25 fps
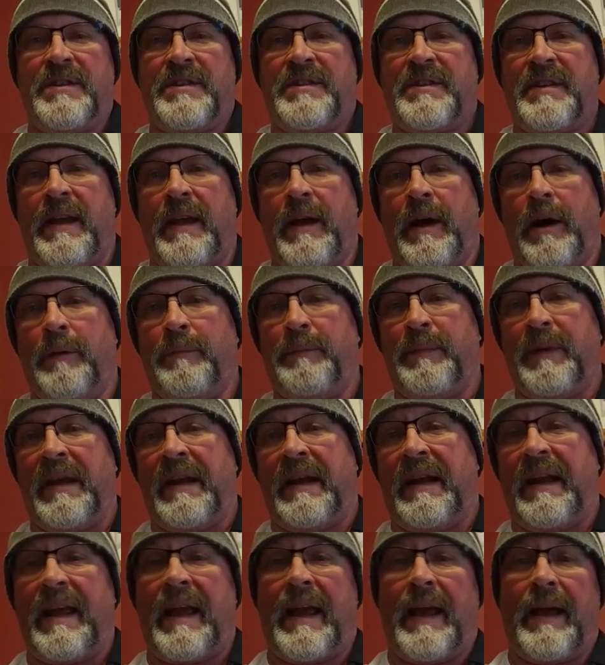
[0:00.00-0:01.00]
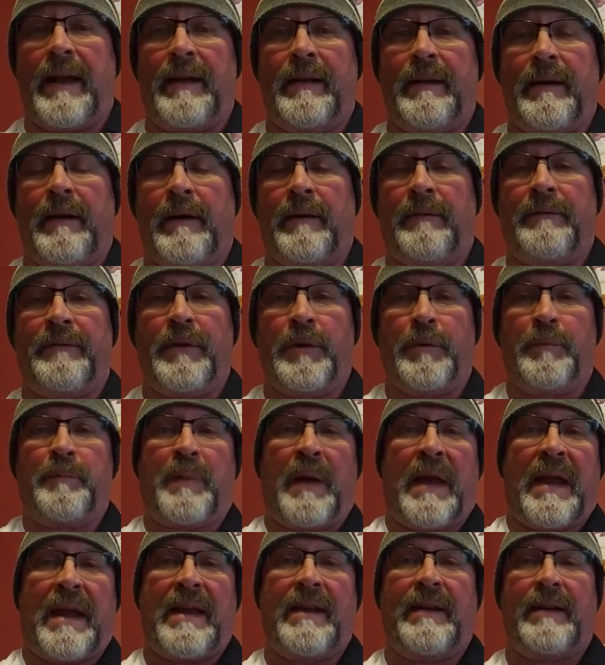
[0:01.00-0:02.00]
to help get ahead of your
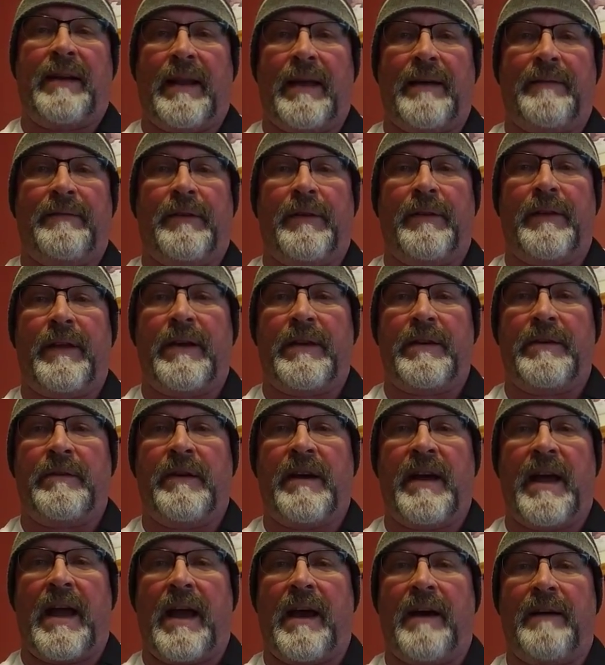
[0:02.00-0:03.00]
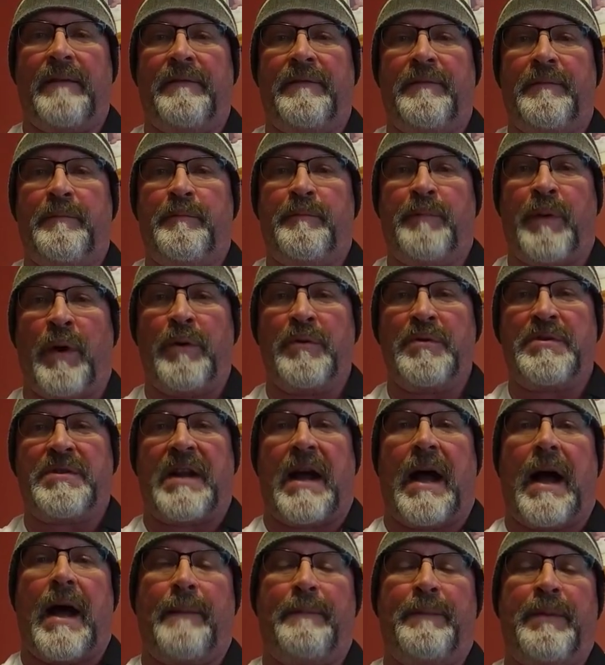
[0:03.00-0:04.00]
pain level that you'll have
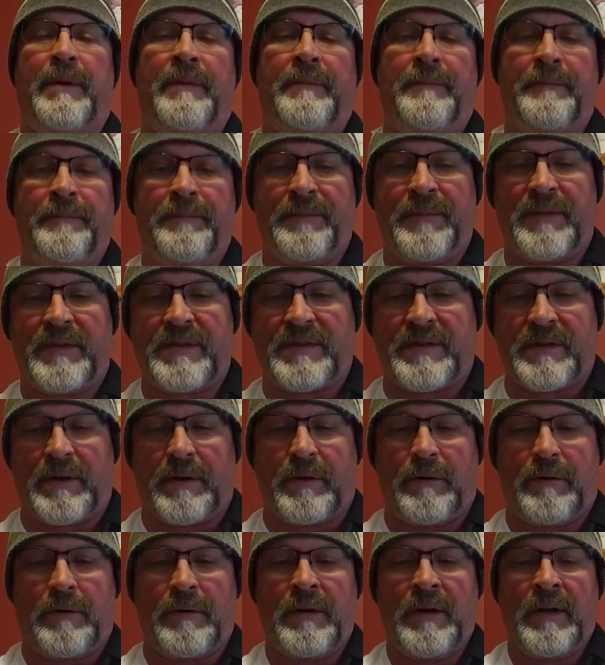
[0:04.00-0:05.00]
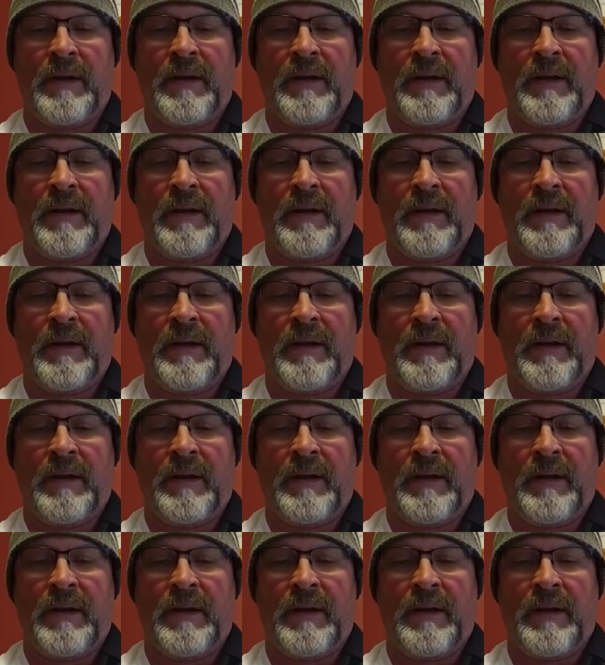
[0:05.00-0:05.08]
post-op. So